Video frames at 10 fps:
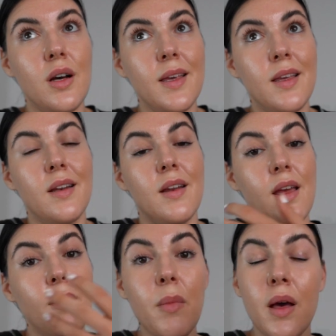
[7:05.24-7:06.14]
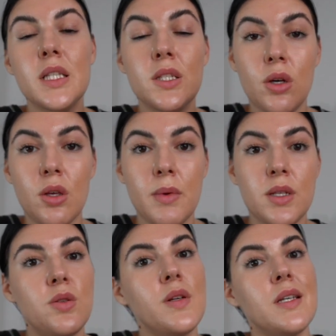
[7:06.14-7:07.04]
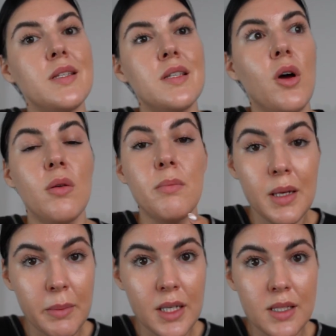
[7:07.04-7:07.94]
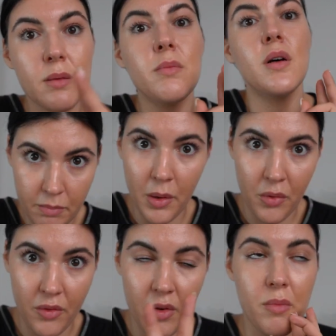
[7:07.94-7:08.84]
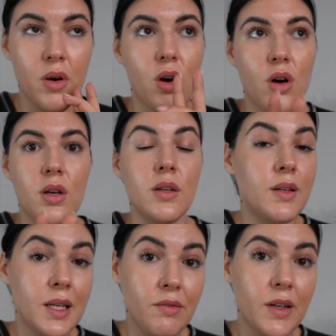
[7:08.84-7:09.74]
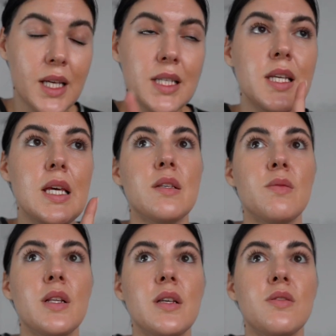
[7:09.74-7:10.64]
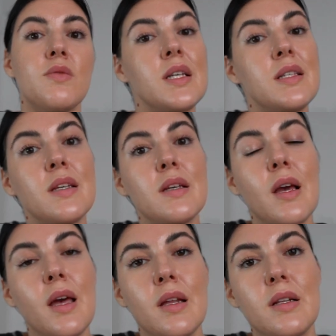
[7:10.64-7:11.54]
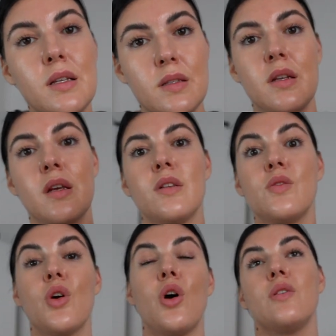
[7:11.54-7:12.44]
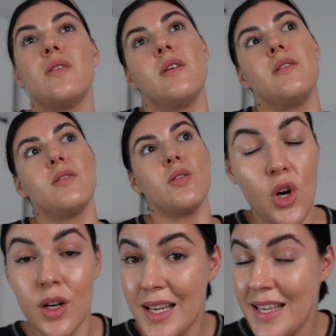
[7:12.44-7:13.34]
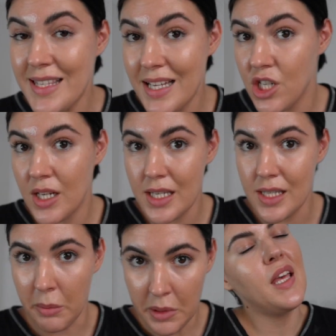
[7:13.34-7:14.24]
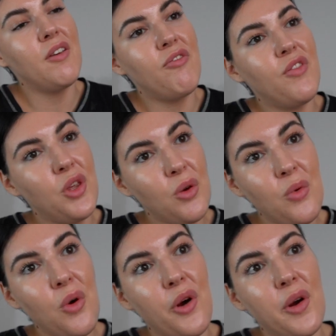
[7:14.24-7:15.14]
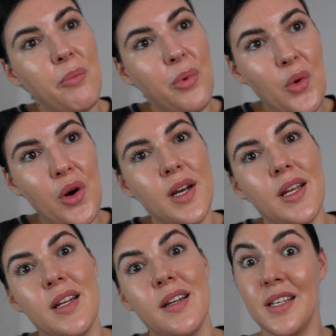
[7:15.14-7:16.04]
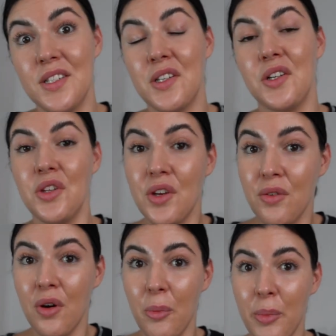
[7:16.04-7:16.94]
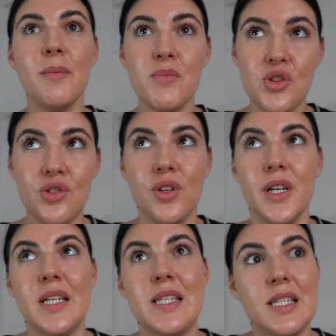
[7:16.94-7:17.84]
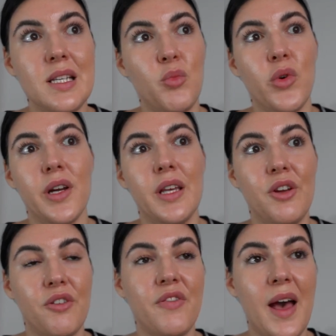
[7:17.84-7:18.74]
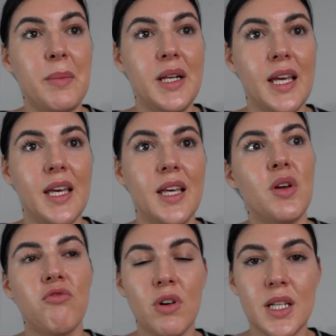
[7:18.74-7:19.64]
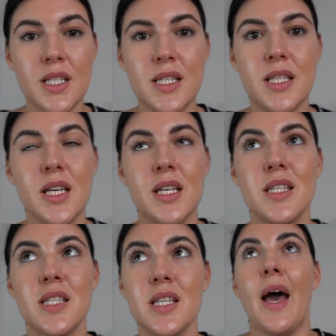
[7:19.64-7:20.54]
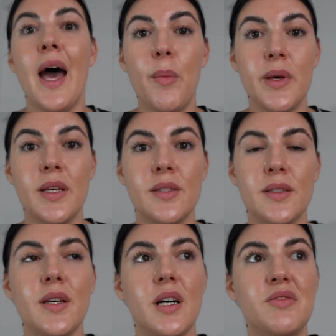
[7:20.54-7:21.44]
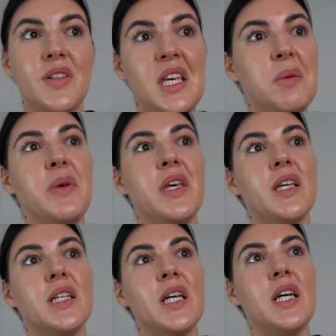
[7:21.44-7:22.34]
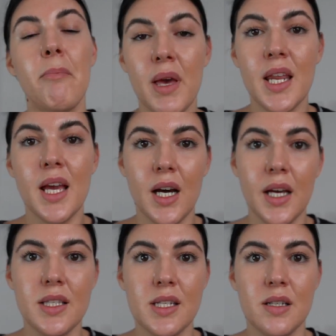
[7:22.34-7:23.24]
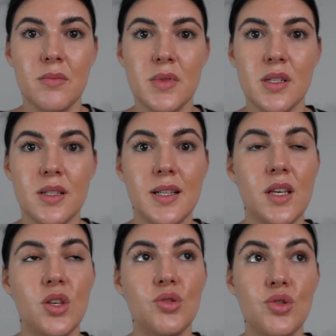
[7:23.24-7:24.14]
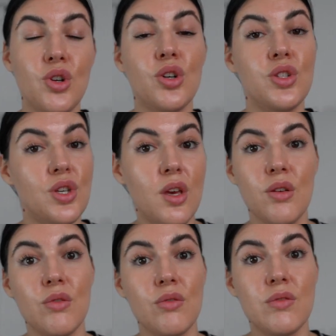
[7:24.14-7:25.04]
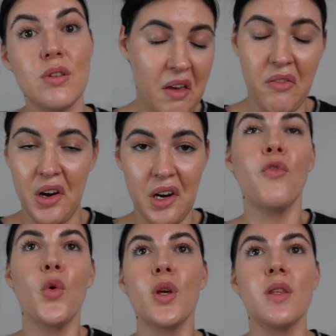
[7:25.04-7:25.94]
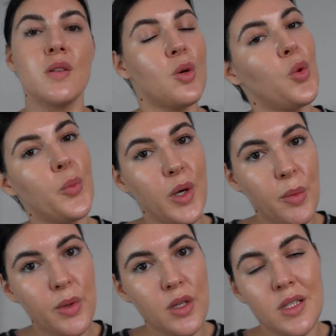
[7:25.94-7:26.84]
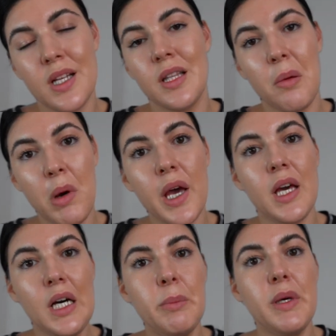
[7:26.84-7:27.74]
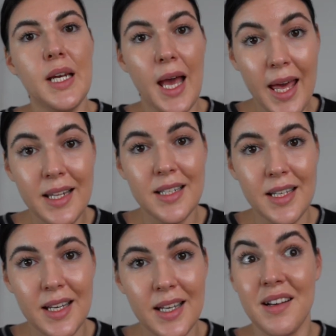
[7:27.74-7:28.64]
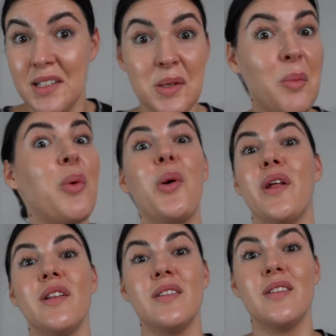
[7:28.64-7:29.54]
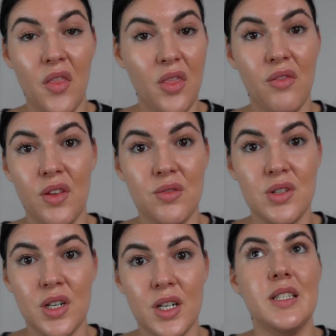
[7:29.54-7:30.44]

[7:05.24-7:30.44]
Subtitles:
I can name the documentaries on minimalism, both of them on Netflix, as well as reading and listening to content on essentialism. If you are born in Eastern Europe, I'm sure somewhere in your family runs this habit of keeping many items that you do not use ever for the sole purpose that they might come in handy at some point in the future.